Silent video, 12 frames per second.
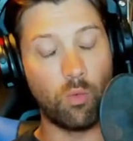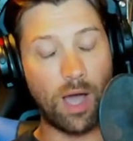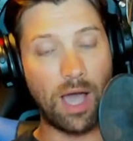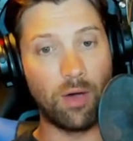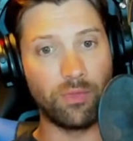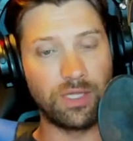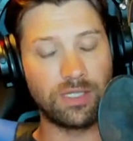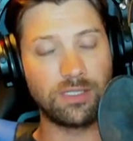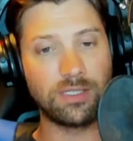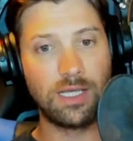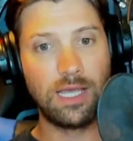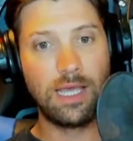wow,
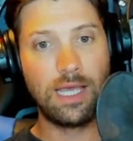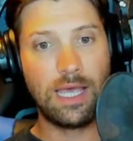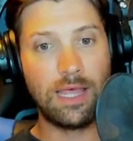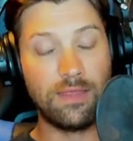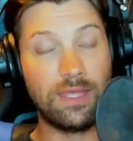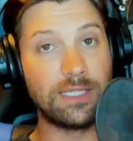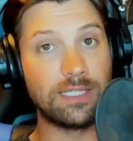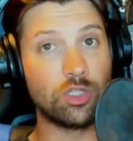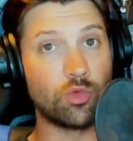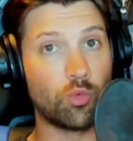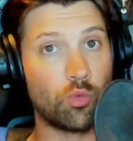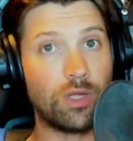this
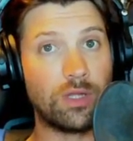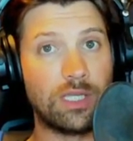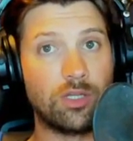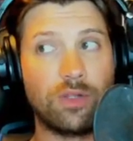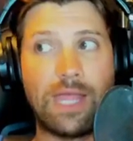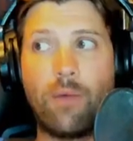is really good.